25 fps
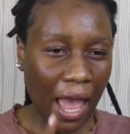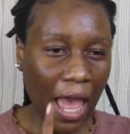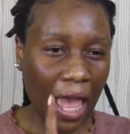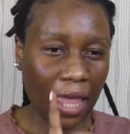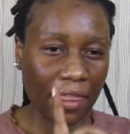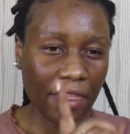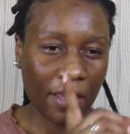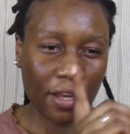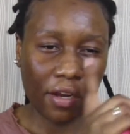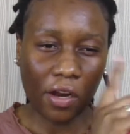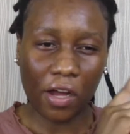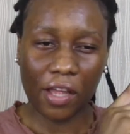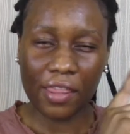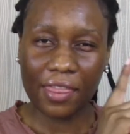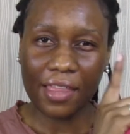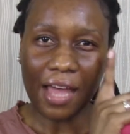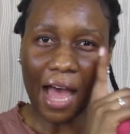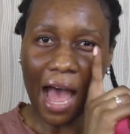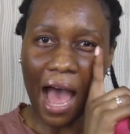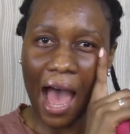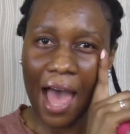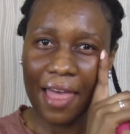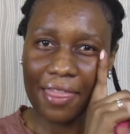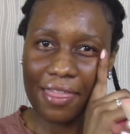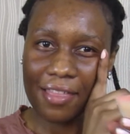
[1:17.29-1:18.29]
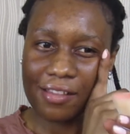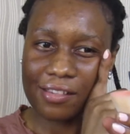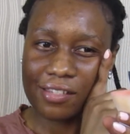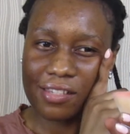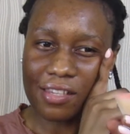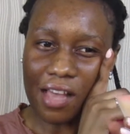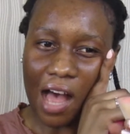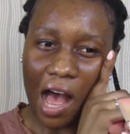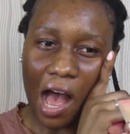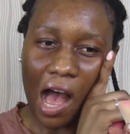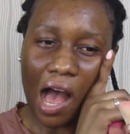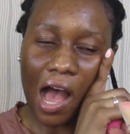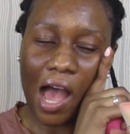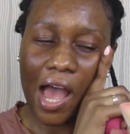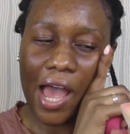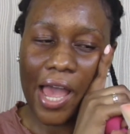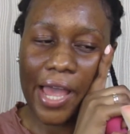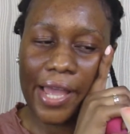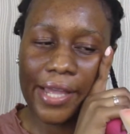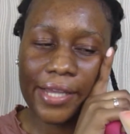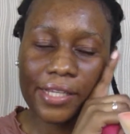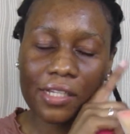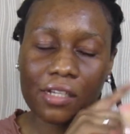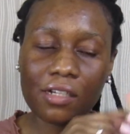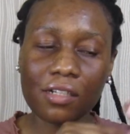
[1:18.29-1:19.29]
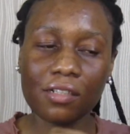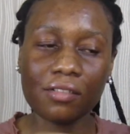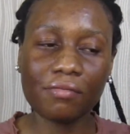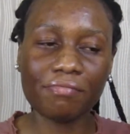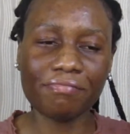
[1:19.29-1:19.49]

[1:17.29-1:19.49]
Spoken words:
and then on the other side,